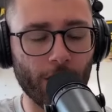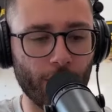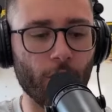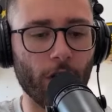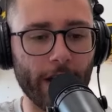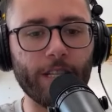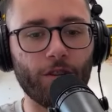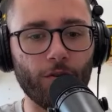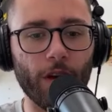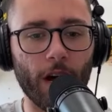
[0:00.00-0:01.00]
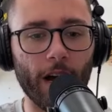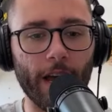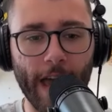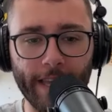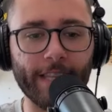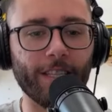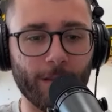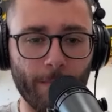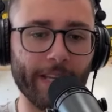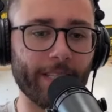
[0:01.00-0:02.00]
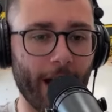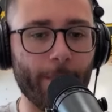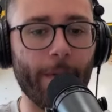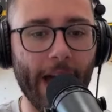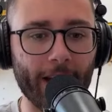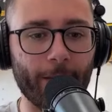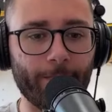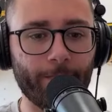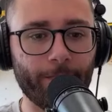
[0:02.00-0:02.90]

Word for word: you are into the hey, this is the big time backup.